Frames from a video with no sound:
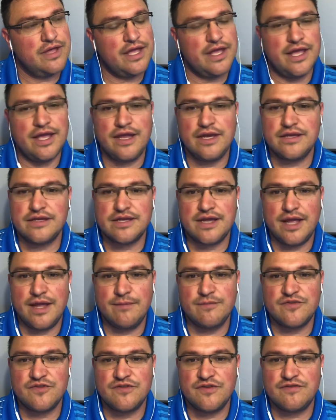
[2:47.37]
8
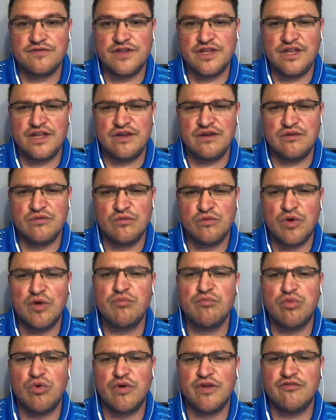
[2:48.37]
times 15,
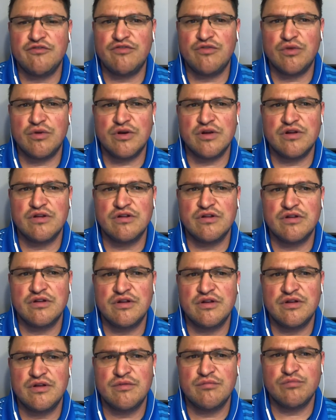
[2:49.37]

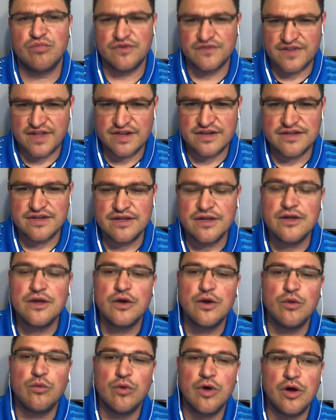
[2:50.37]
1.4%
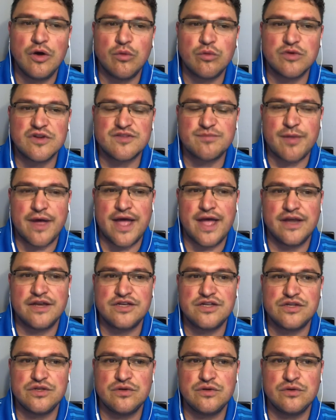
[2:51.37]
will
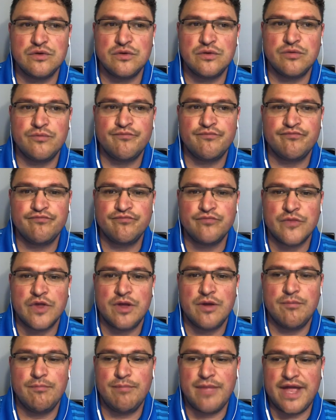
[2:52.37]
respond to
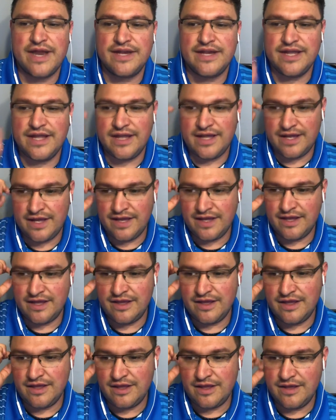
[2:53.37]
bending